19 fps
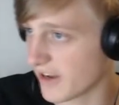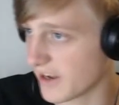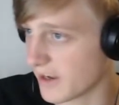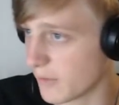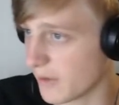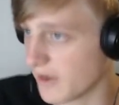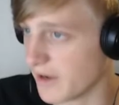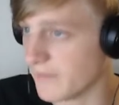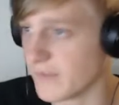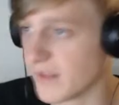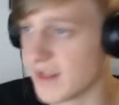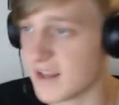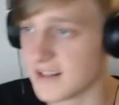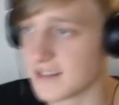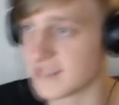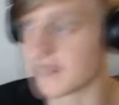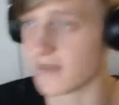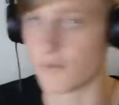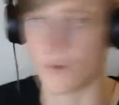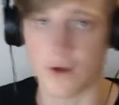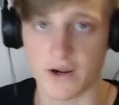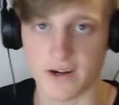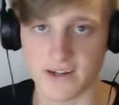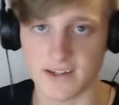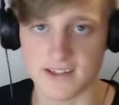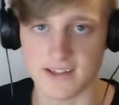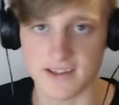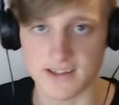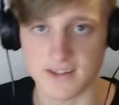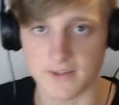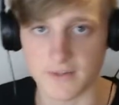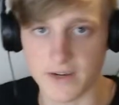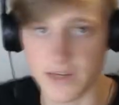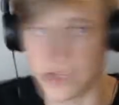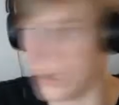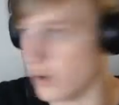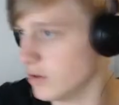Anyway, let's get right into this video.